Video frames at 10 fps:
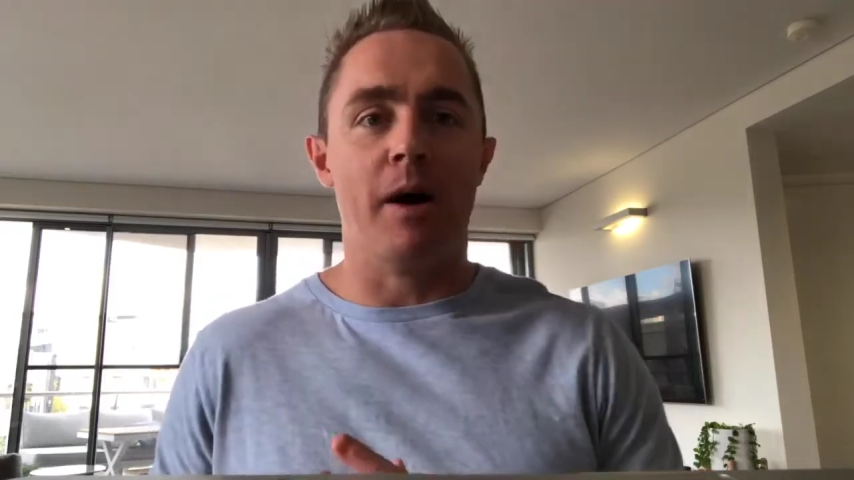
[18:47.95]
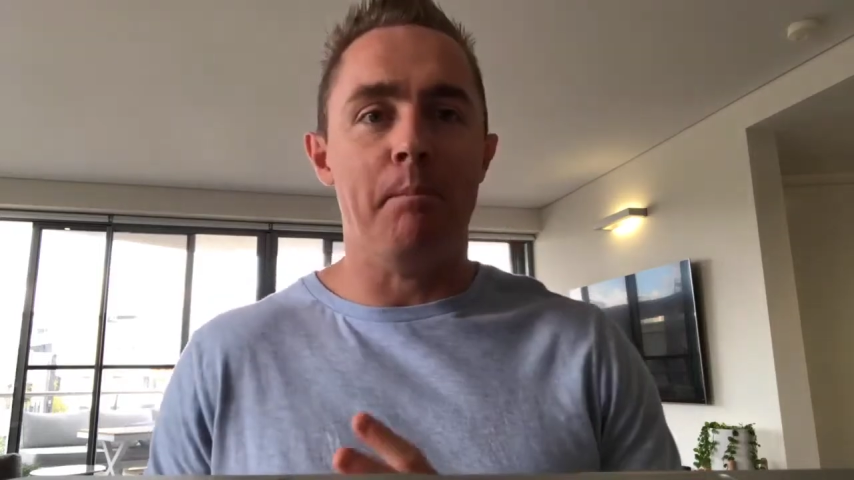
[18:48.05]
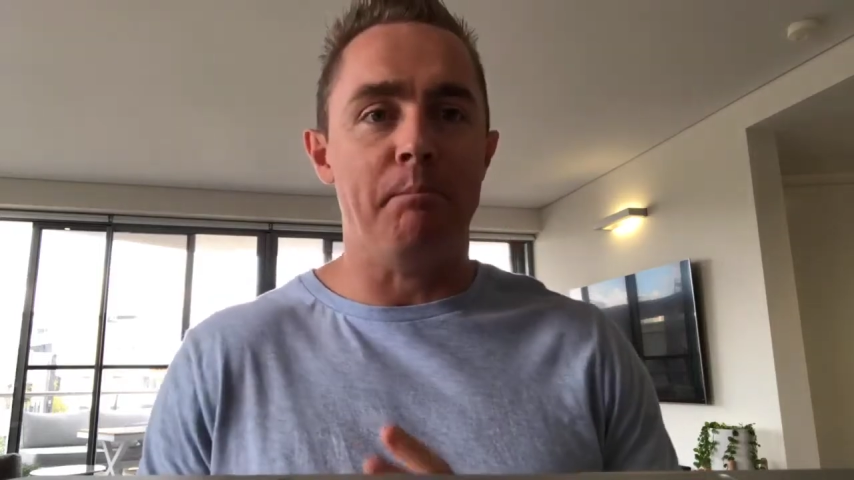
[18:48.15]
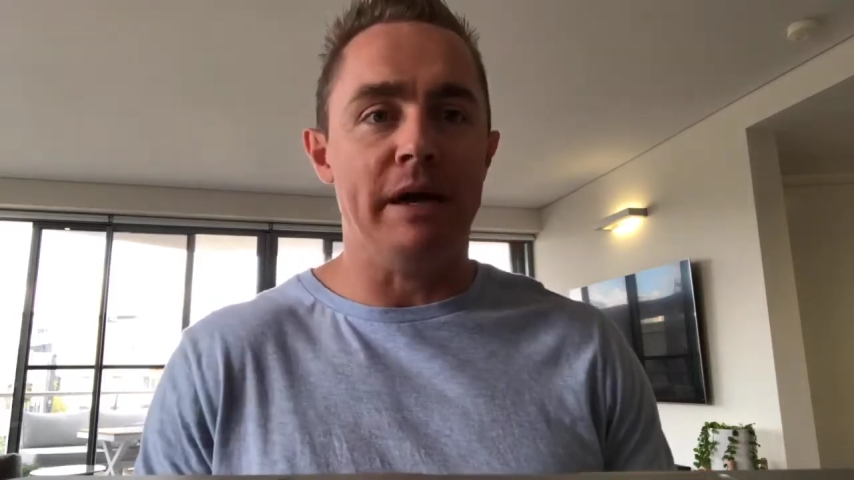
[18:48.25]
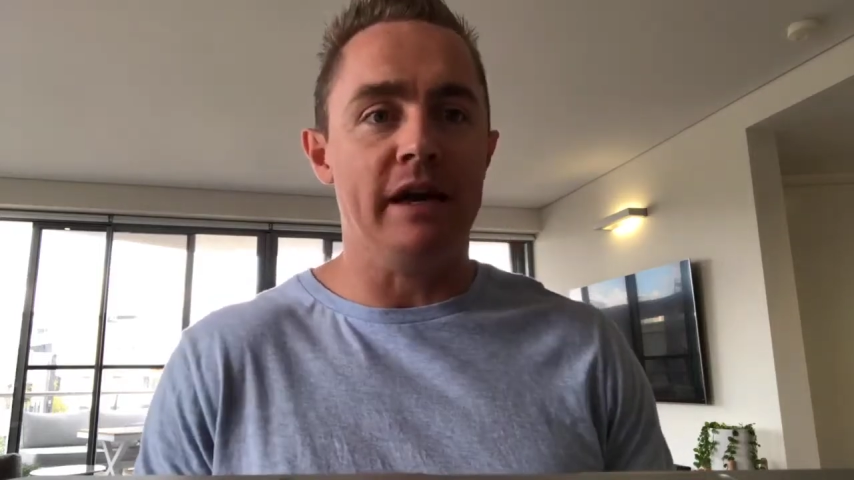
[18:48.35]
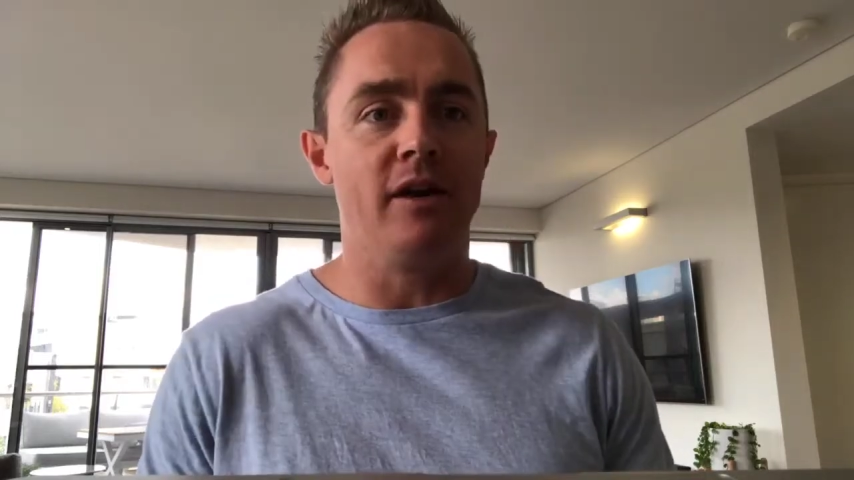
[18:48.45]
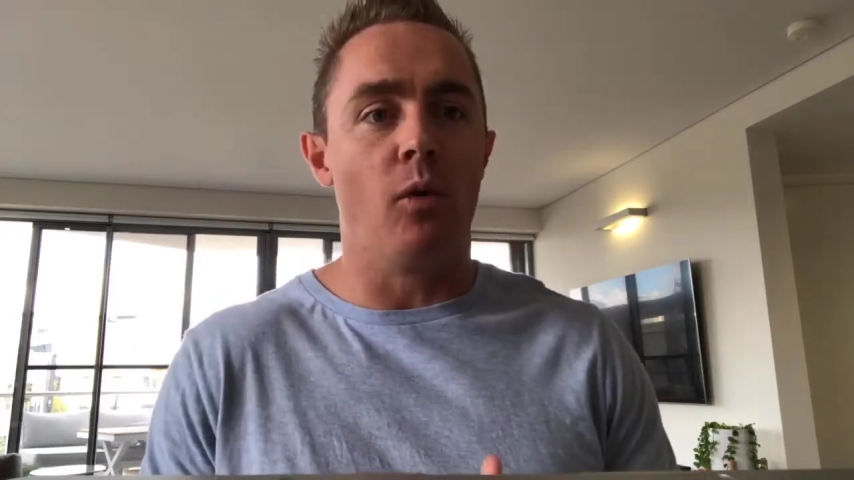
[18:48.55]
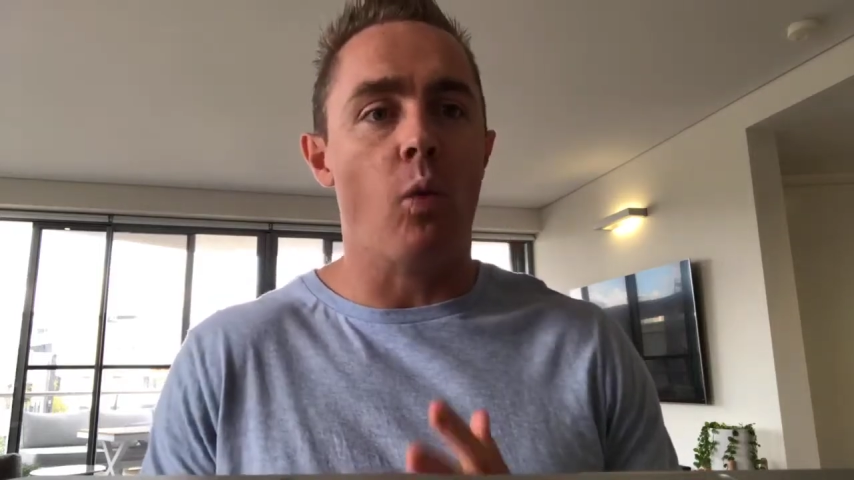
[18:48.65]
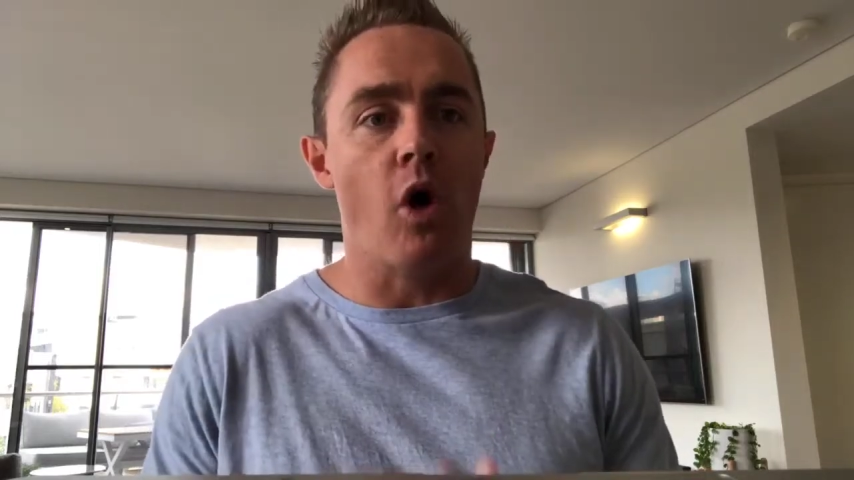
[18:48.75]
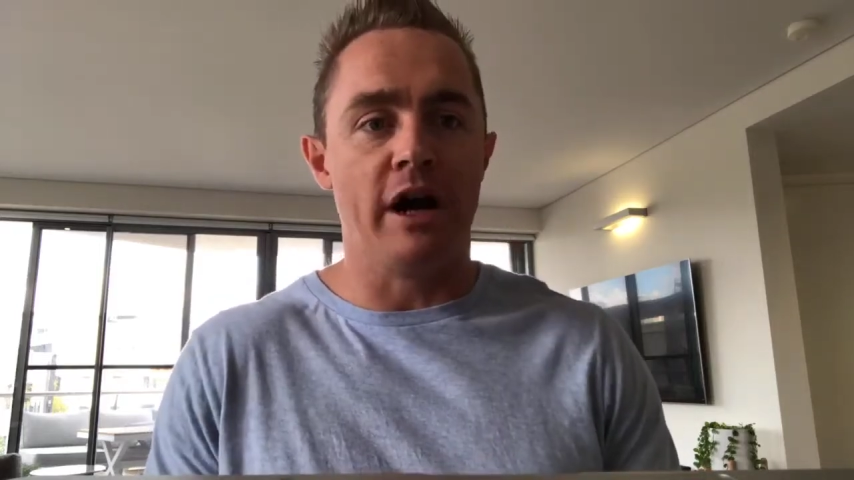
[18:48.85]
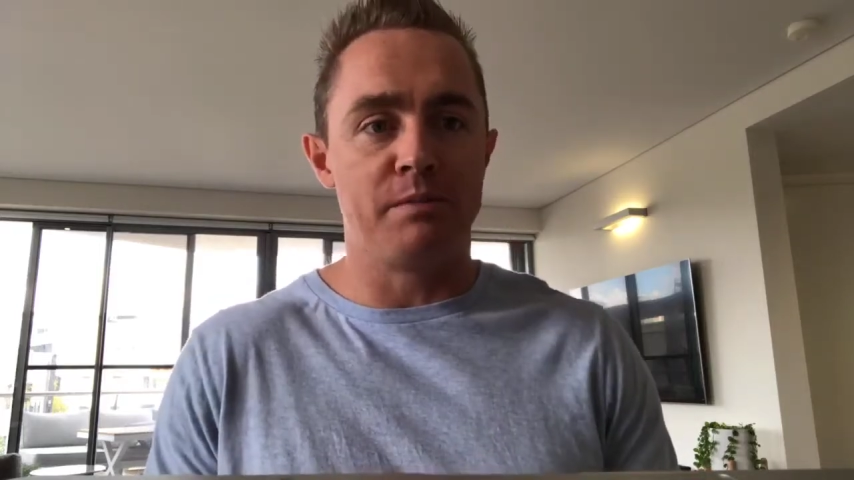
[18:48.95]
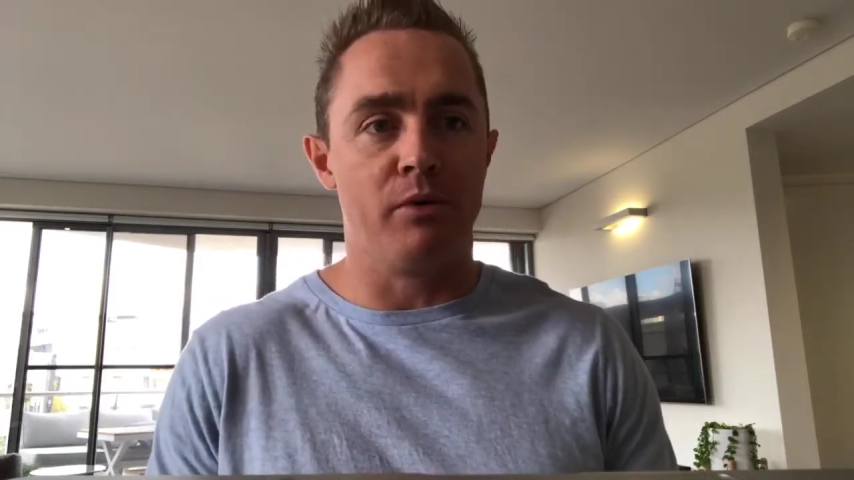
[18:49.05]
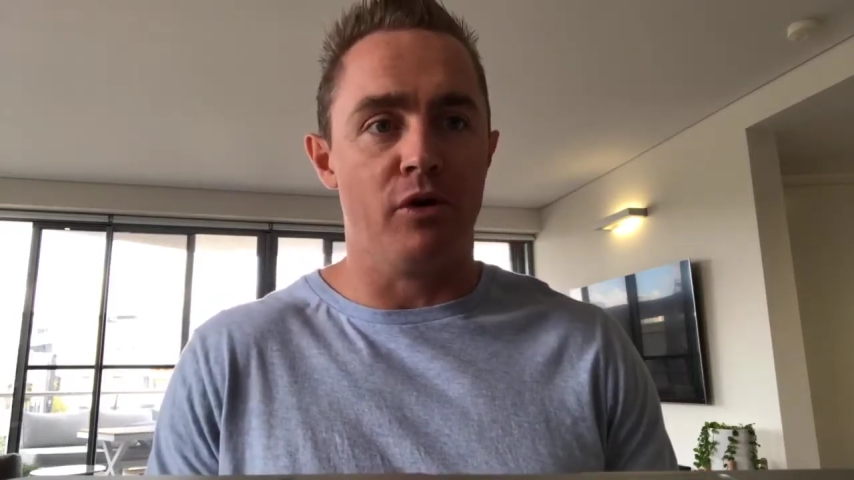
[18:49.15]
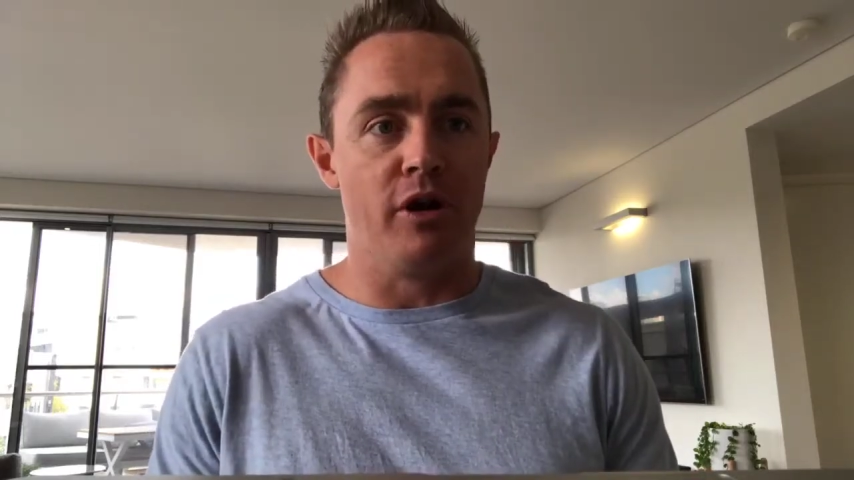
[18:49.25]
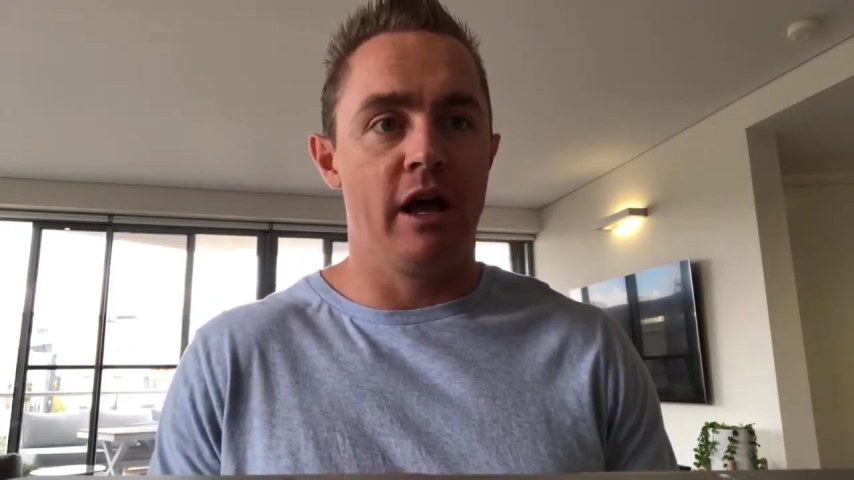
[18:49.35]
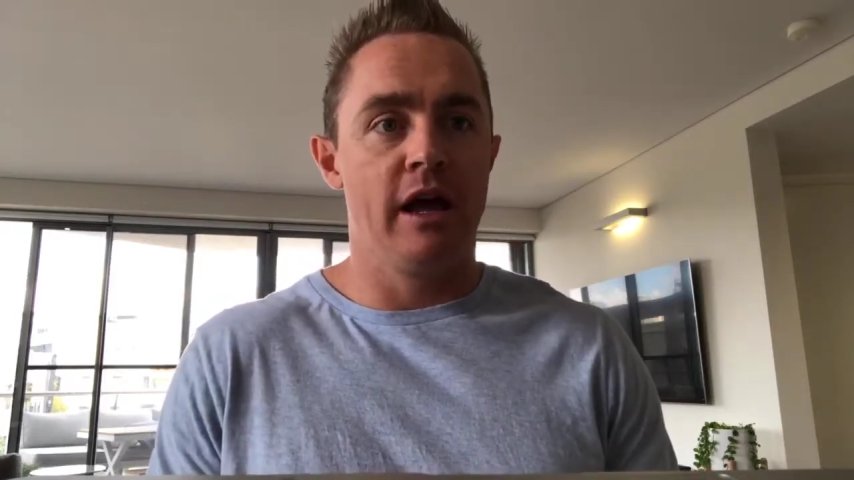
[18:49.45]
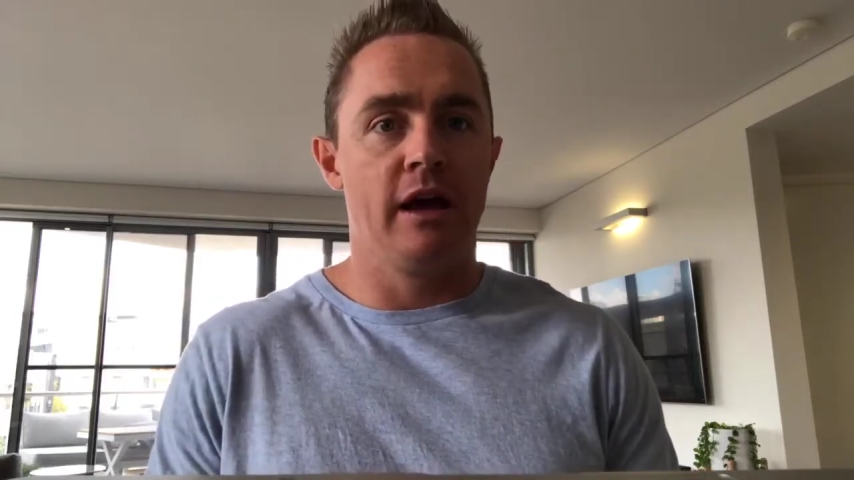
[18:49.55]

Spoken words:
a big whiteboard.